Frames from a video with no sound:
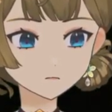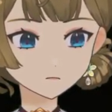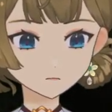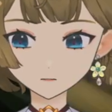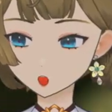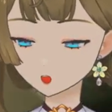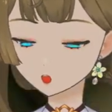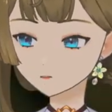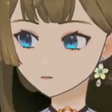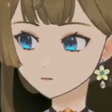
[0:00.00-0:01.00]
Ah, shit
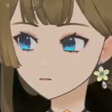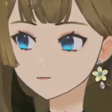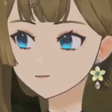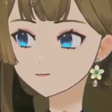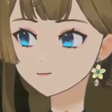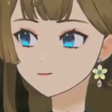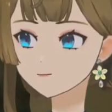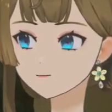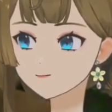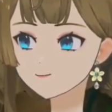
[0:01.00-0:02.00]
it.
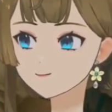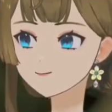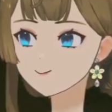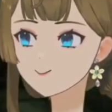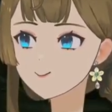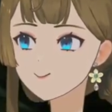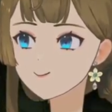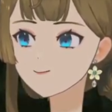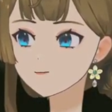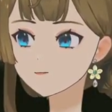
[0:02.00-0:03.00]
Canceled the
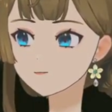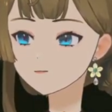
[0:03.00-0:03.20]
fucking thing.